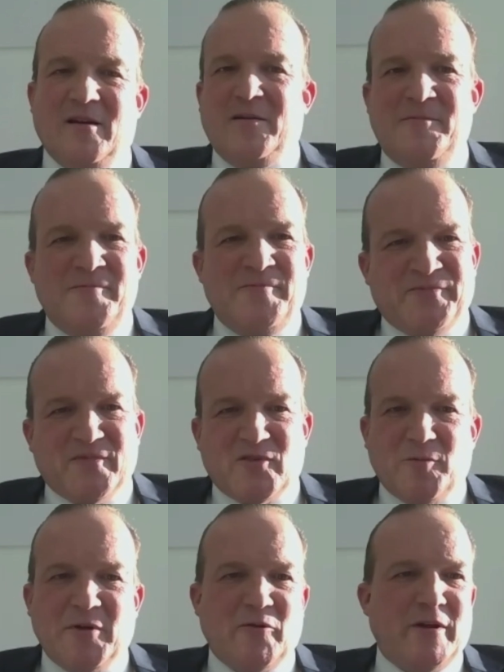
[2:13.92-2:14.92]

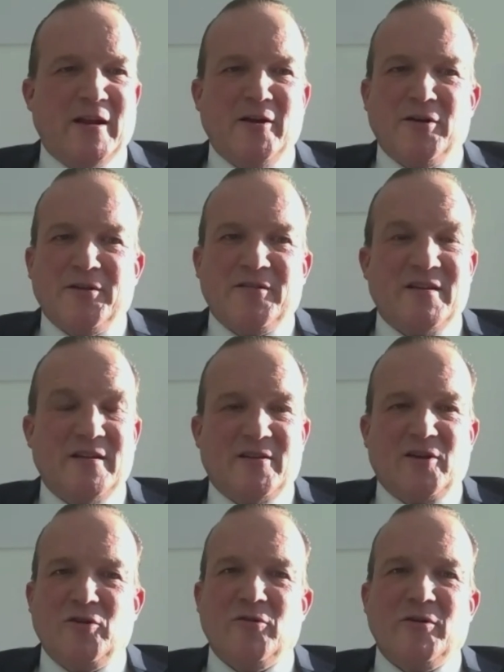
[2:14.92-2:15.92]
To be really honest,
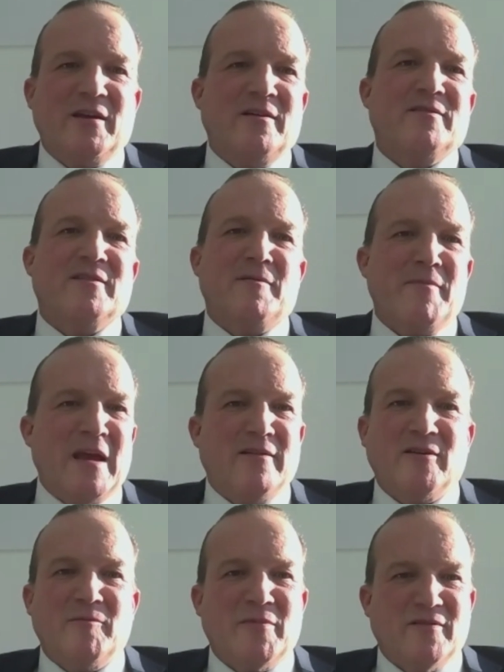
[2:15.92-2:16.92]
the UAE is an
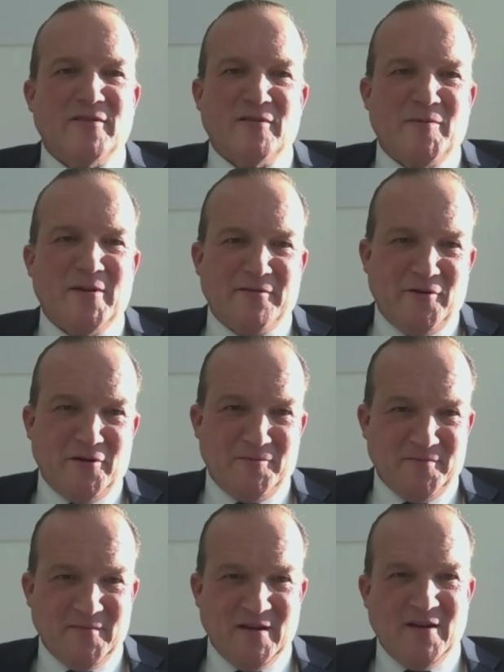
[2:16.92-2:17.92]
amazing business
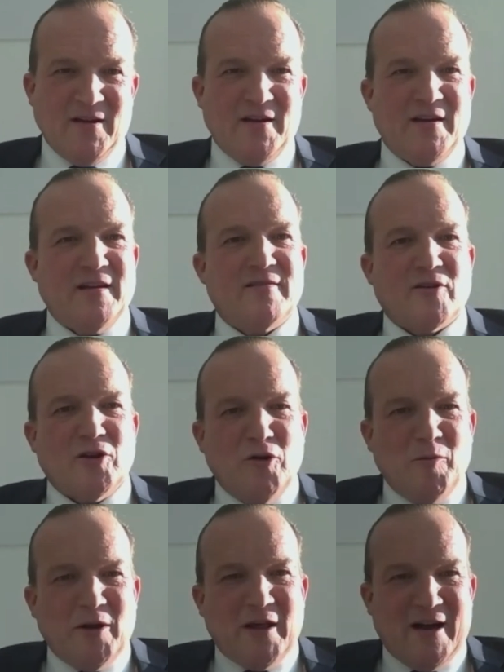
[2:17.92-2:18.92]
platform. It's a
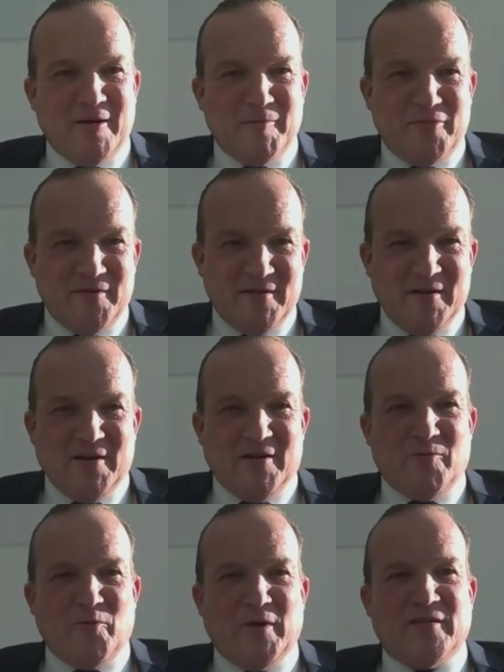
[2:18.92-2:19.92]
global hub.
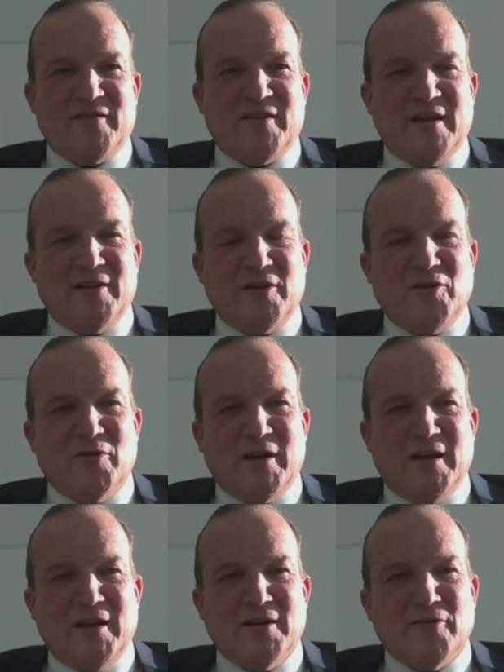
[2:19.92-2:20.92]
We see the
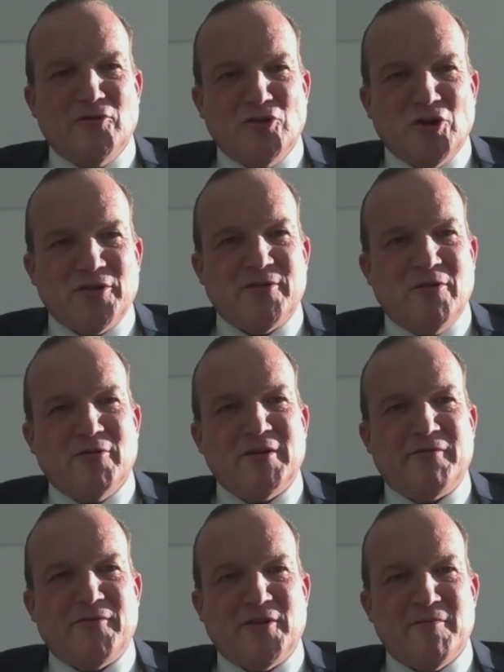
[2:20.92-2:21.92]
UAE not
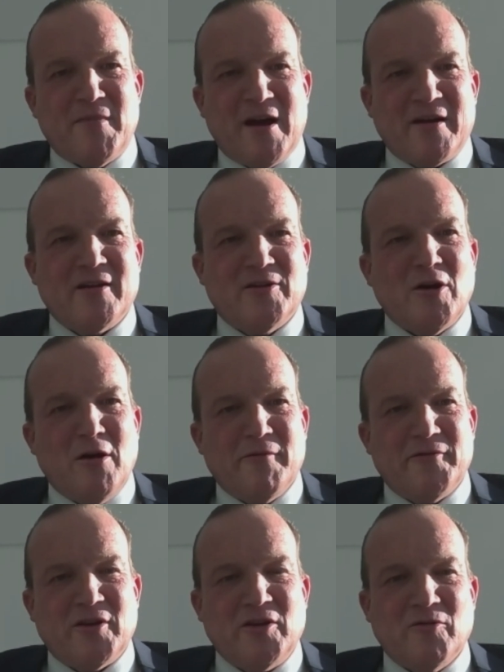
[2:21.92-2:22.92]
only for the market
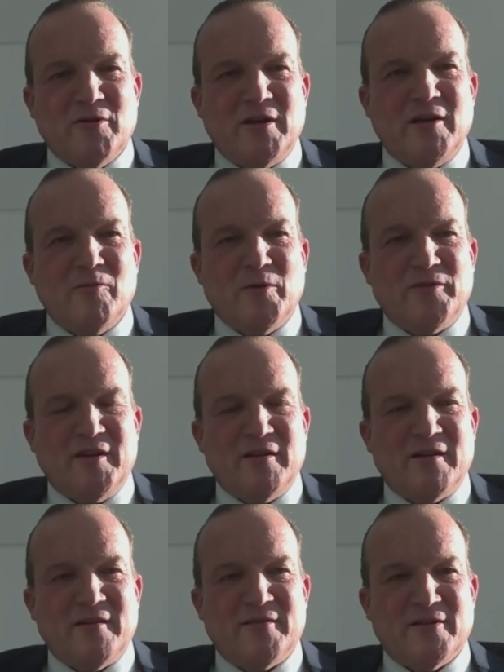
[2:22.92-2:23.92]
of the UAE, we see
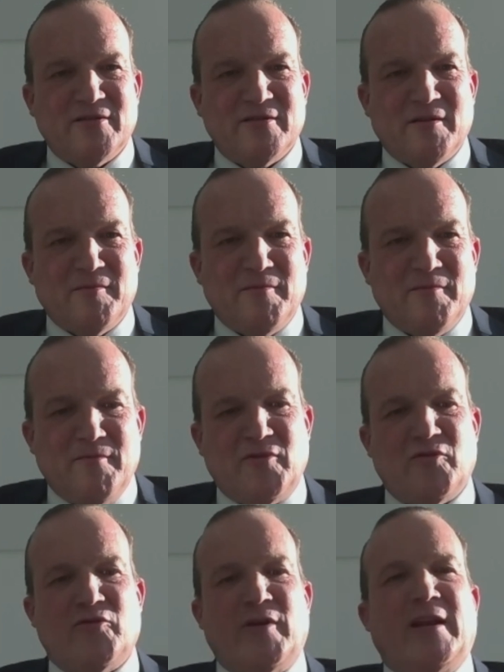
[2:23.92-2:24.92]
it as the
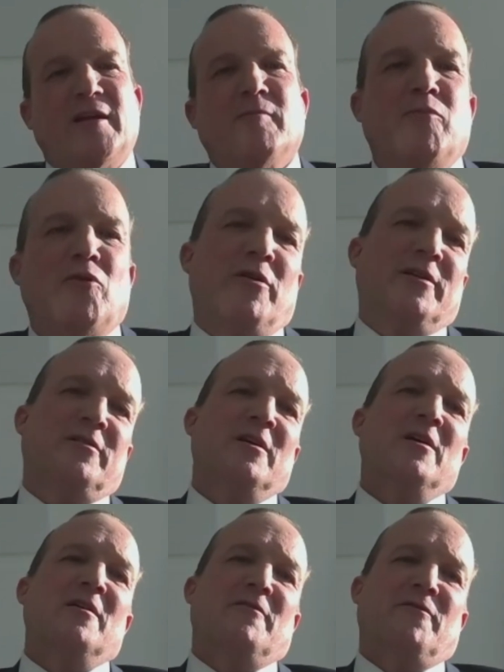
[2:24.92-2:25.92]
trading point
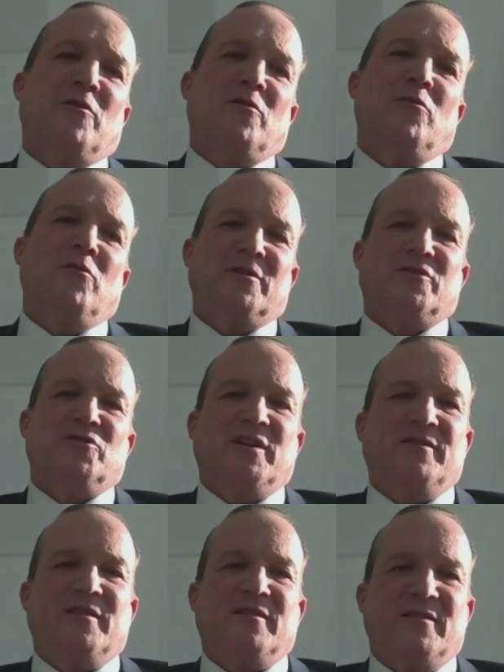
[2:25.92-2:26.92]
for all the
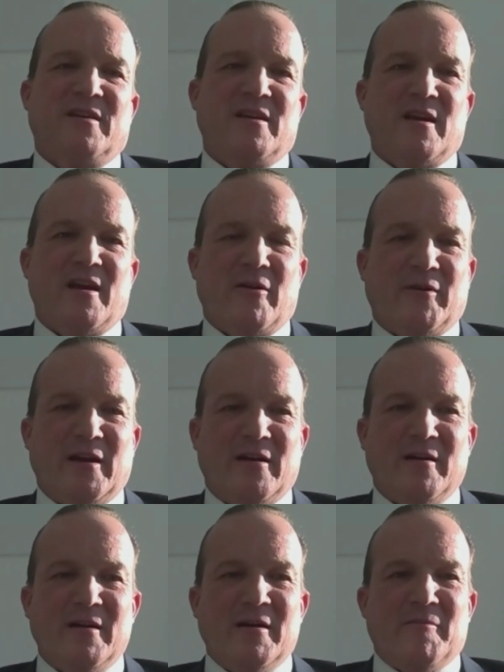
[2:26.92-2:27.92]
GCC
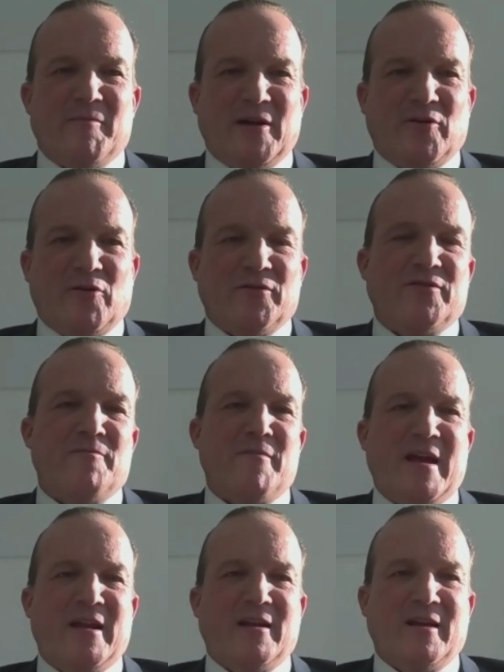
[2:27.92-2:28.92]
area, but also
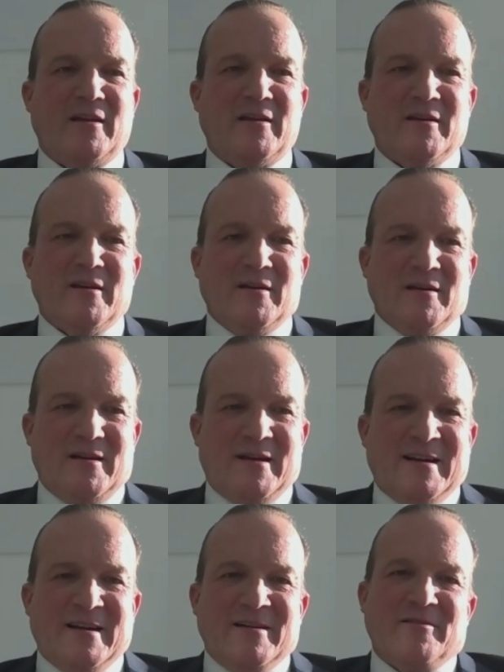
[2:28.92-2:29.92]
mainly
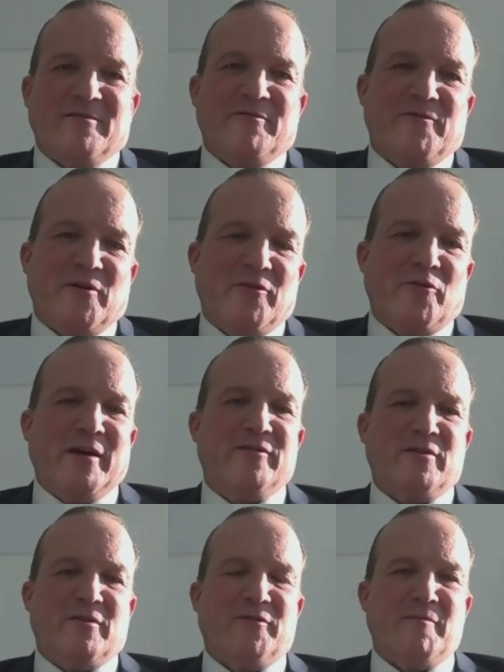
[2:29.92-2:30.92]
for the
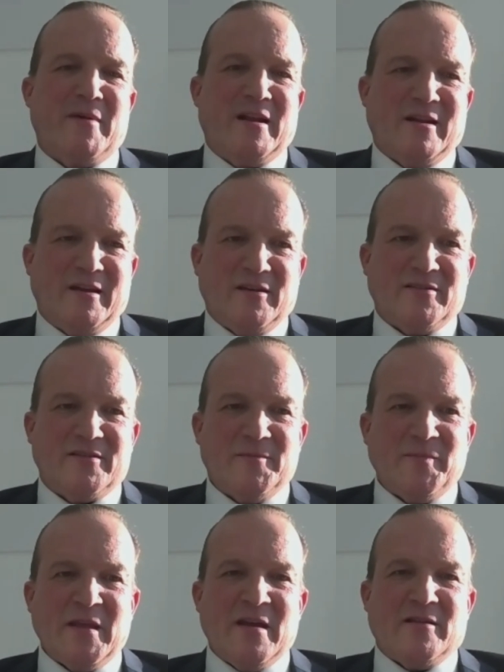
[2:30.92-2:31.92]
rest of the Middle East.
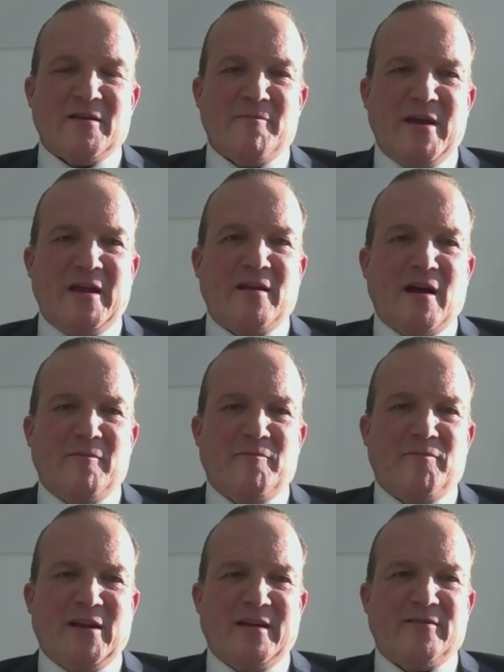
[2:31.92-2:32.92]
The main
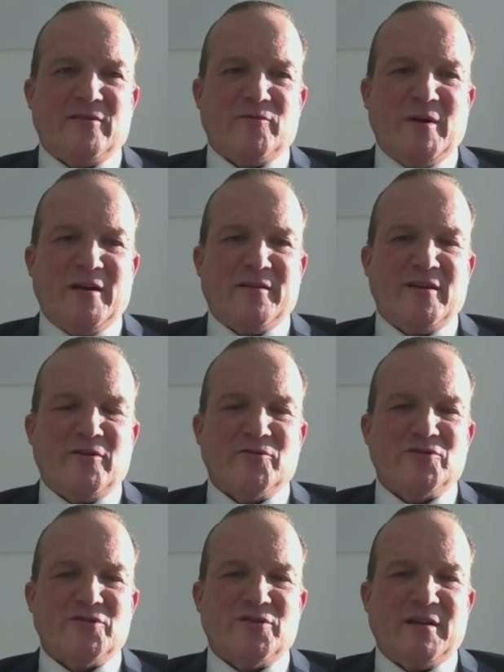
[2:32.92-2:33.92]
places where I think you
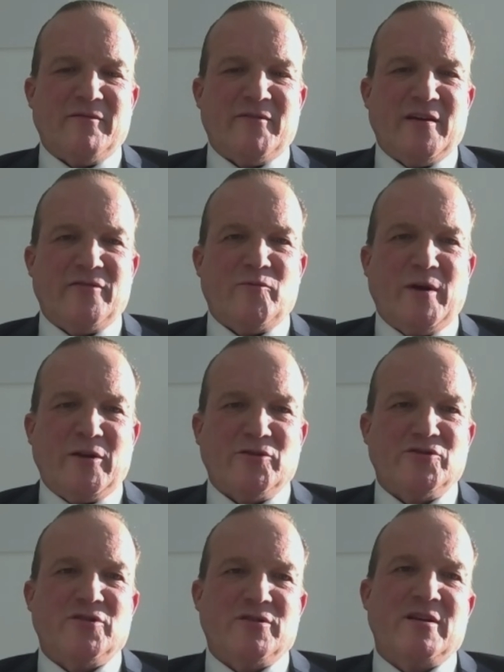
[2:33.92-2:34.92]
should invest, where
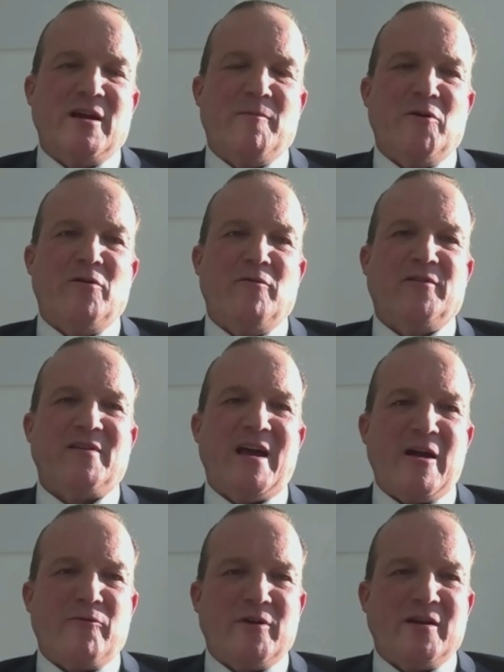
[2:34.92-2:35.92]
you should come over, is
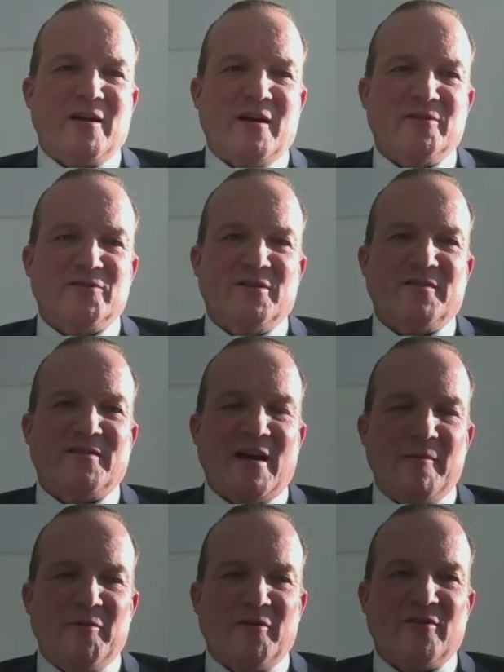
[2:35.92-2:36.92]
agriculture,
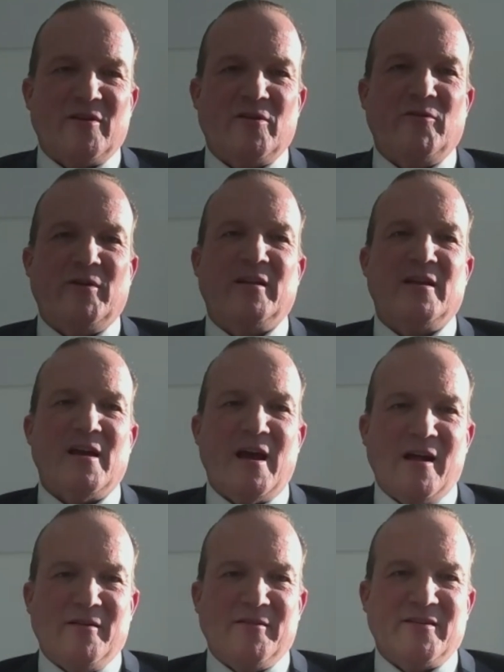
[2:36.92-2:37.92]
cybersecurity,
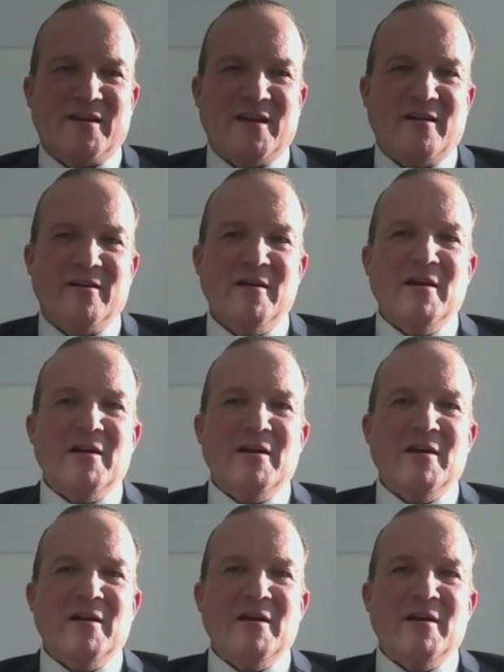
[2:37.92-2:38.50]
healthcare,